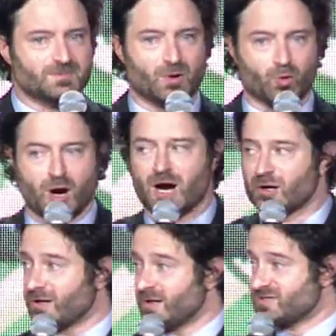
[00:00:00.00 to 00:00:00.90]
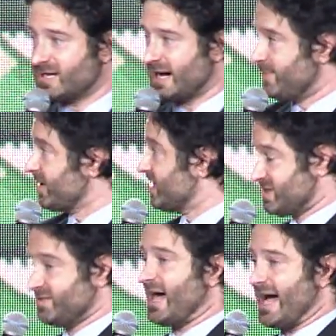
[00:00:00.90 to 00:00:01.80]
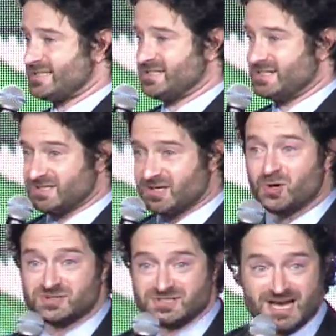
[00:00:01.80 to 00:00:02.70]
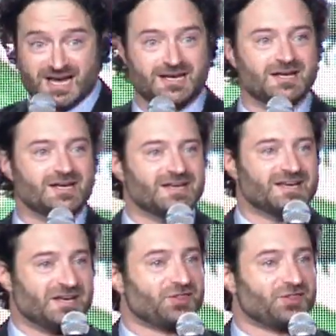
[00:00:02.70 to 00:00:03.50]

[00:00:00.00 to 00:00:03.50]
But we're honoring him tonight because of last season. Jose hit